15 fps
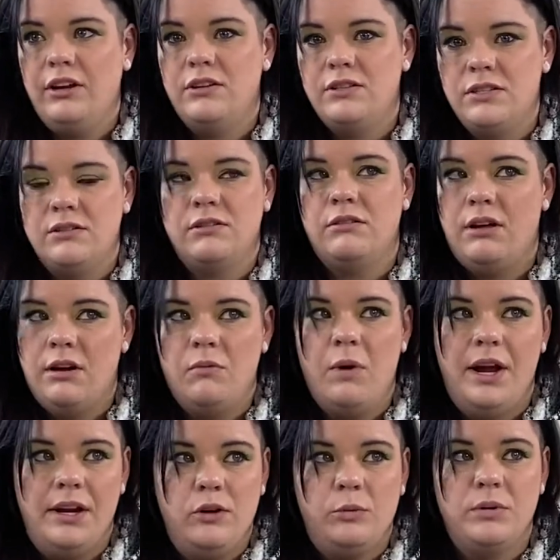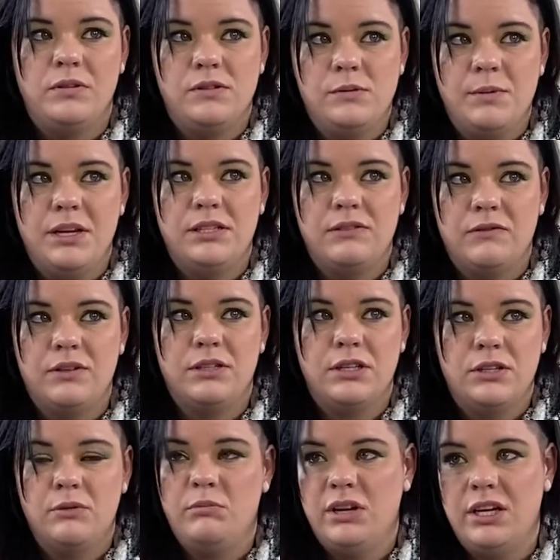because there's a lot of wide open space for such
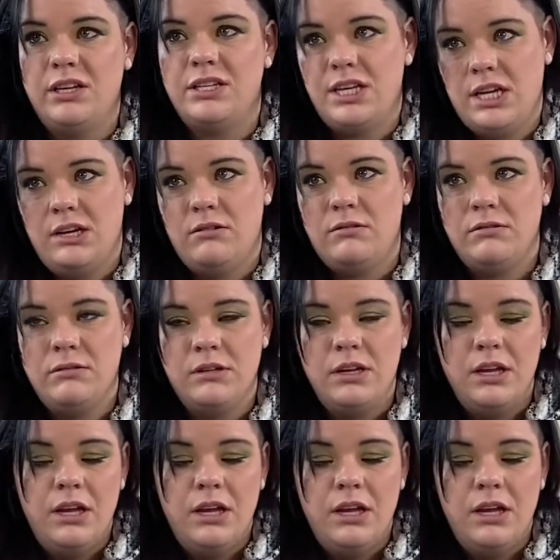a big town.